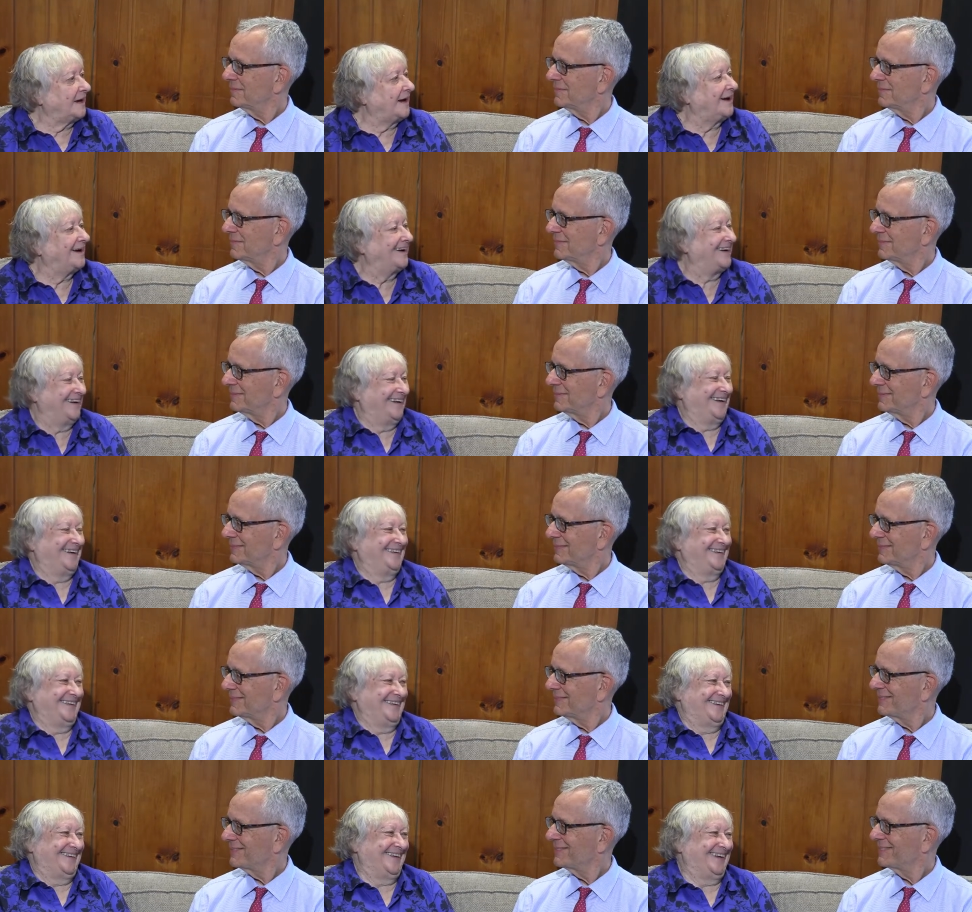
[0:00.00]
Speaker 1: out.
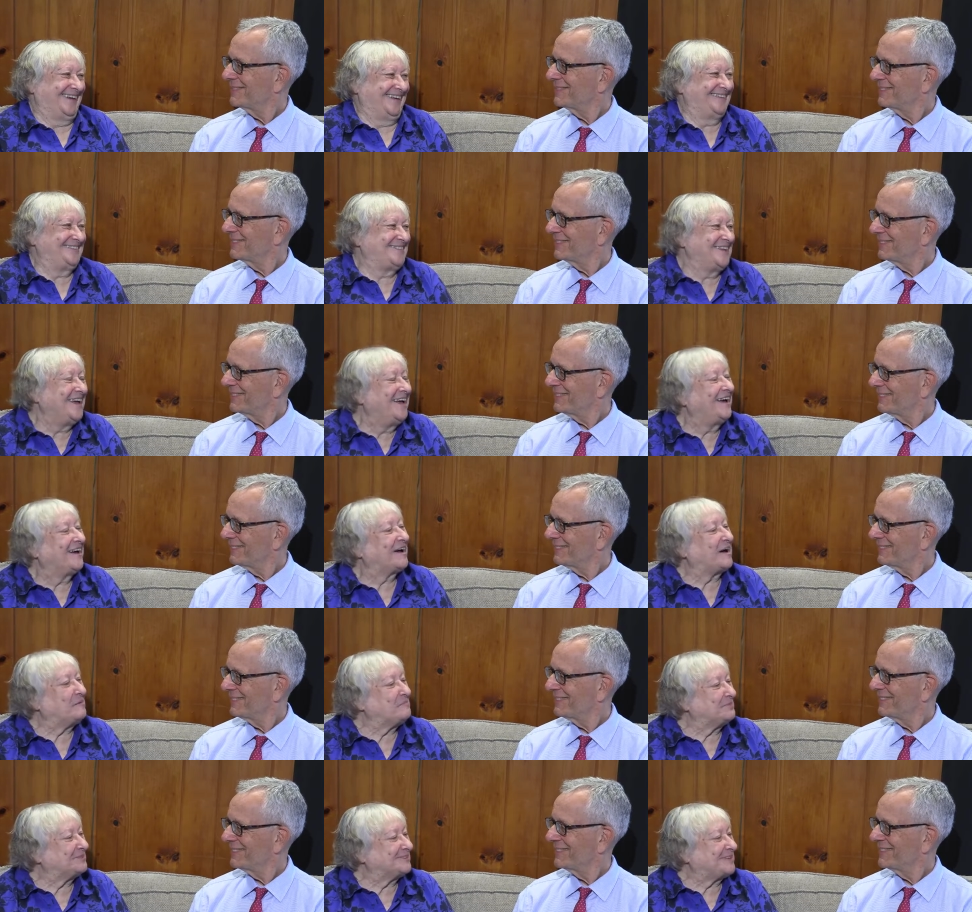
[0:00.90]
a
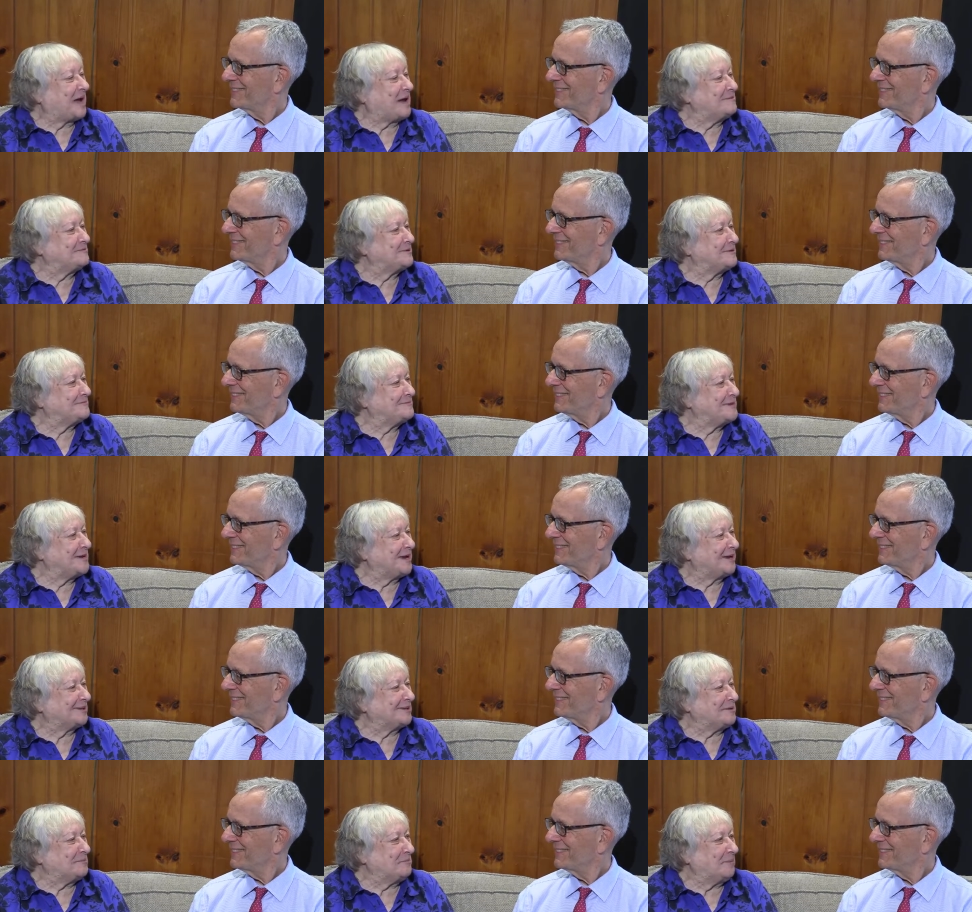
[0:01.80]
couple times I've
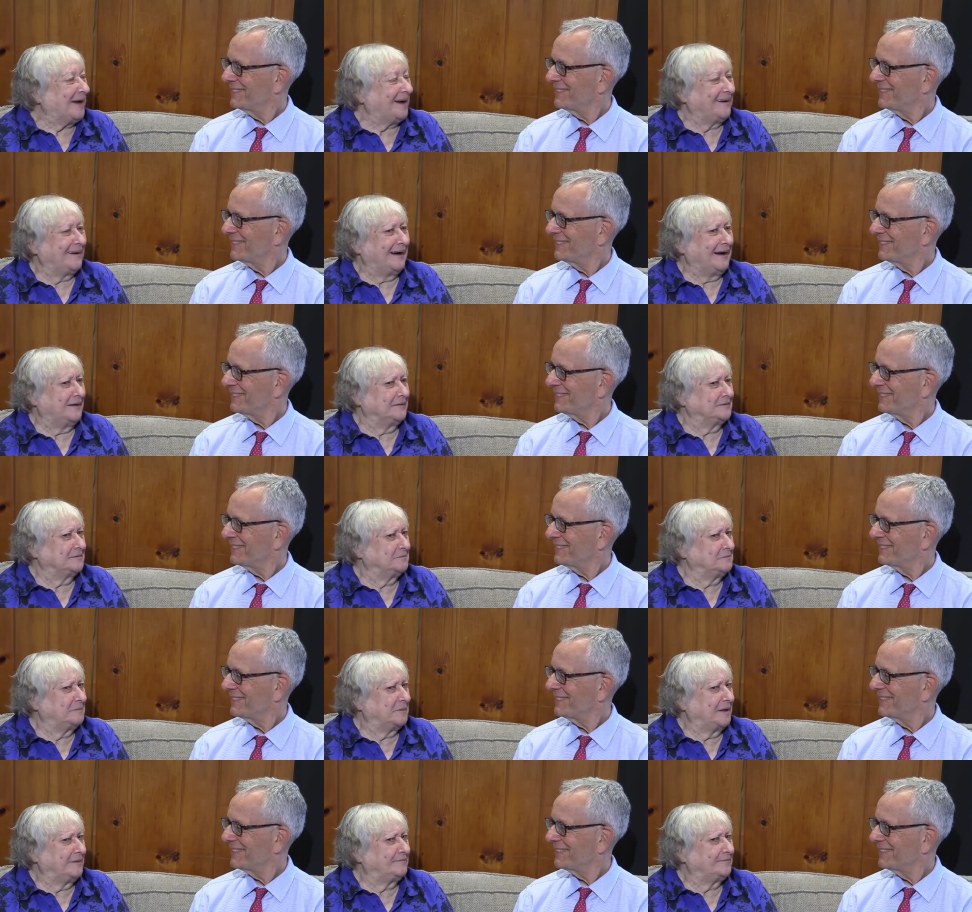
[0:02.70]
taken the bear out,
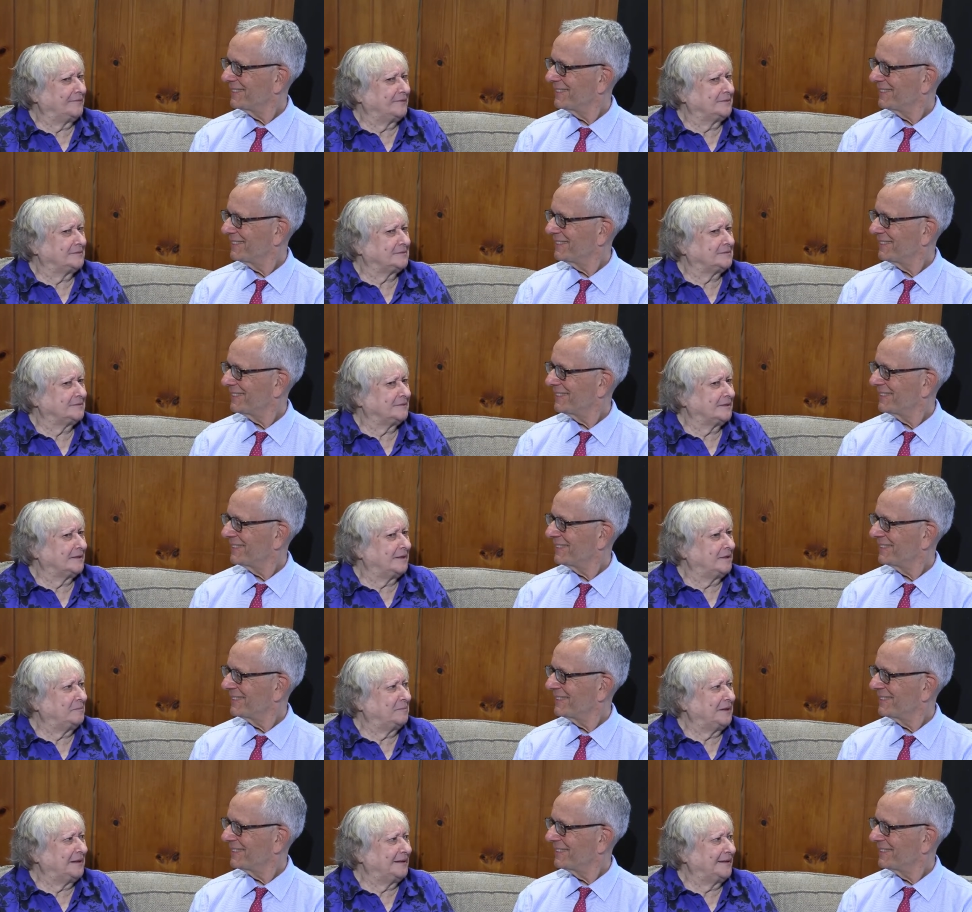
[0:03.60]
and my friends
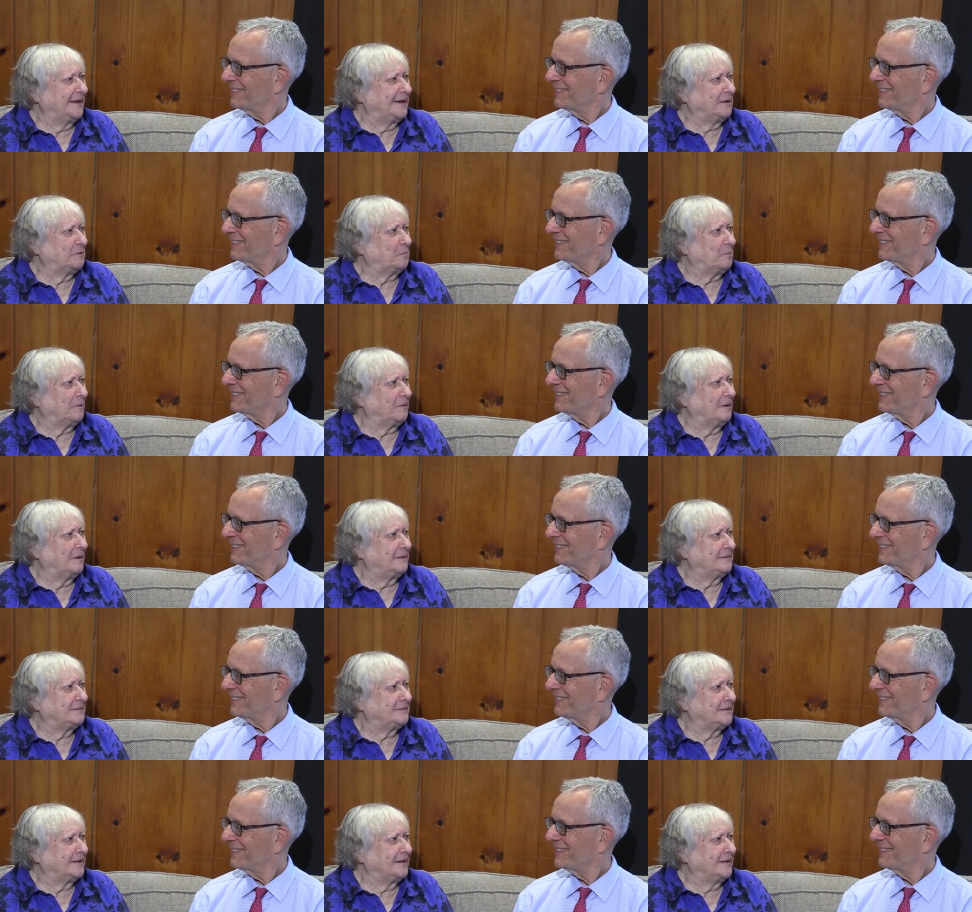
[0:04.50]
look at me like,
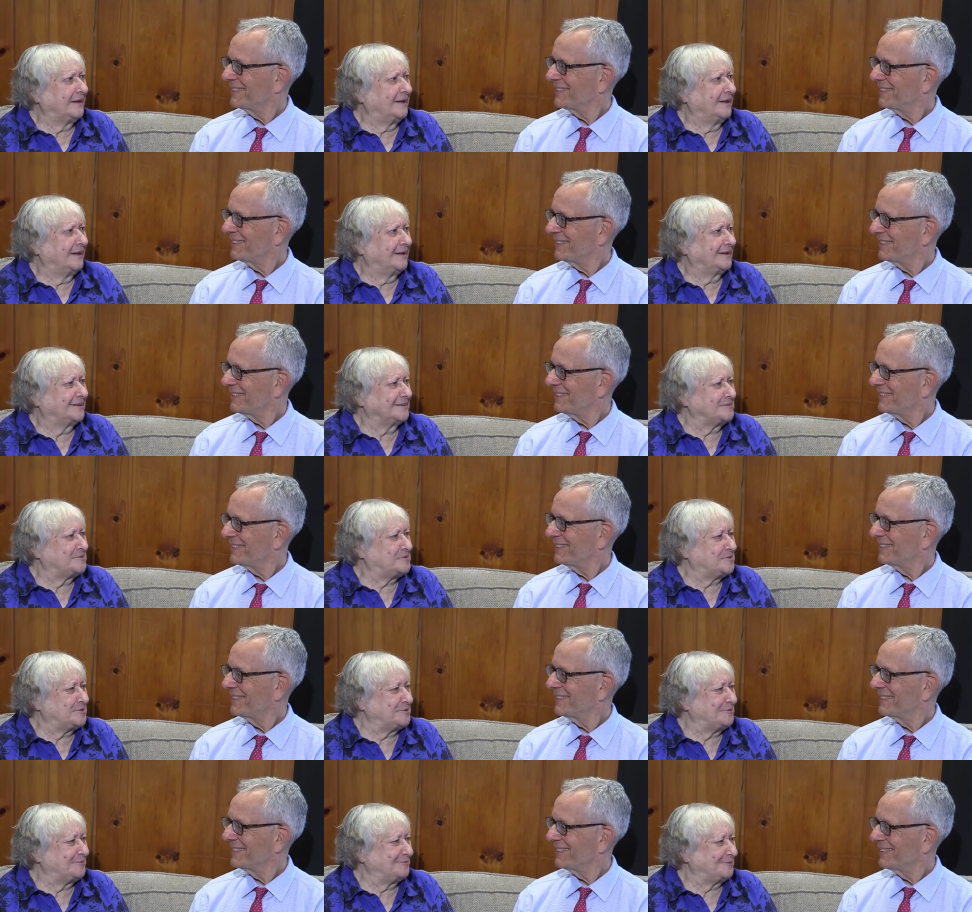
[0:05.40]
"What the heck is
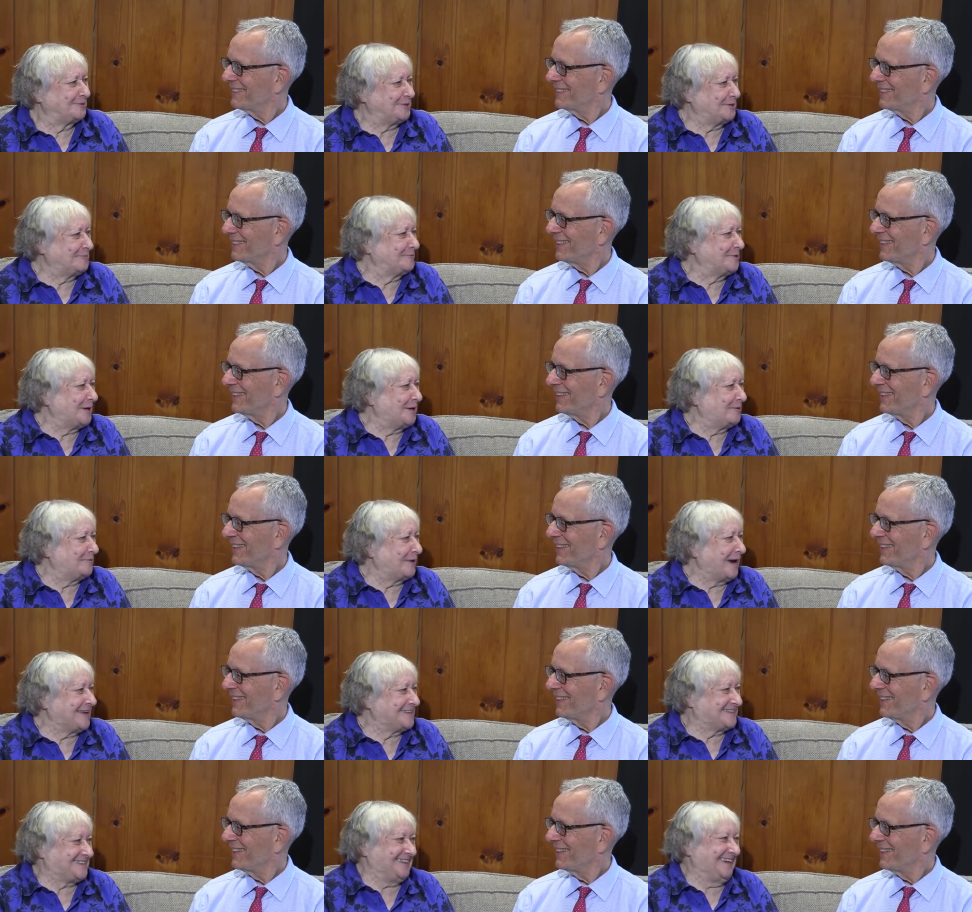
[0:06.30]
she
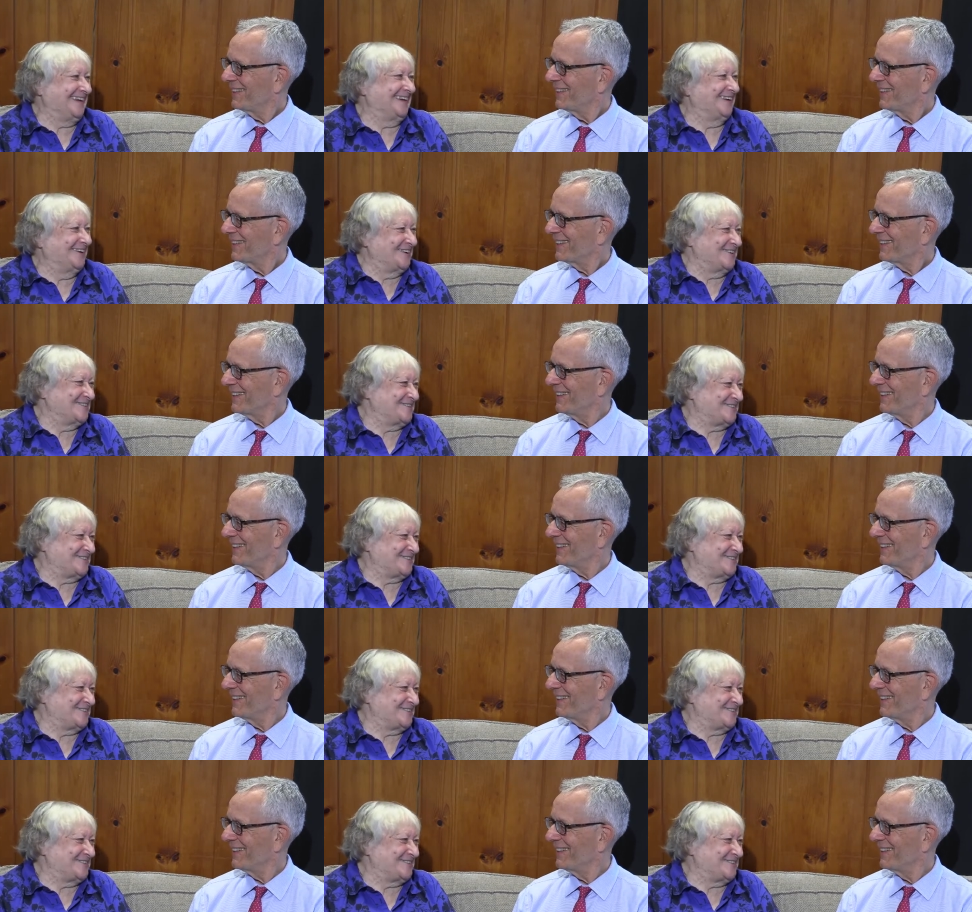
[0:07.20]
regressing or